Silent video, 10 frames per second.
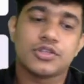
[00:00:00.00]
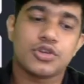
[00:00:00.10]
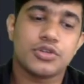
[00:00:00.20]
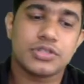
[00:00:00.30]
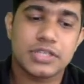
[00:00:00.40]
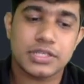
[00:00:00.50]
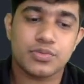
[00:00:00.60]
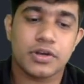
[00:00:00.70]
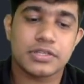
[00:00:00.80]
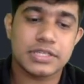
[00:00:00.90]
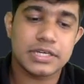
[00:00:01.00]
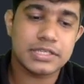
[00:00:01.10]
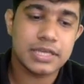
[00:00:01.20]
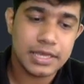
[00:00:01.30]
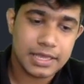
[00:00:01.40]
So you just want to
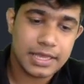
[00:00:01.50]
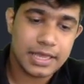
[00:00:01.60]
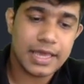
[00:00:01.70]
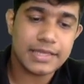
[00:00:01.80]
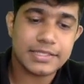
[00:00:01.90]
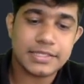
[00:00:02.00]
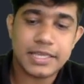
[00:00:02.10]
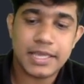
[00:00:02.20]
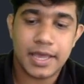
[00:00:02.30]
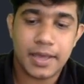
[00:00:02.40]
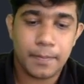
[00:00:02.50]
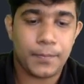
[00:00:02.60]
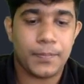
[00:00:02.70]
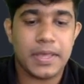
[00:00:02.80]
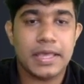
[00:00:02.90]
search ACCA
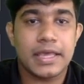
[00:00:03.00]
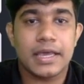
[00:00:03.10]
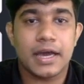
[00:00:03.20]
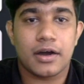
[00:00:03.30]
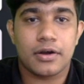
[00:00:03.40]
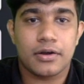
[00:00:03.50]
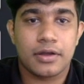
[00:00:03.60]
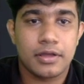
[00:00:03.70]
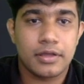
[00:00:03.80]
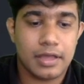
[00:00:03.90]
PER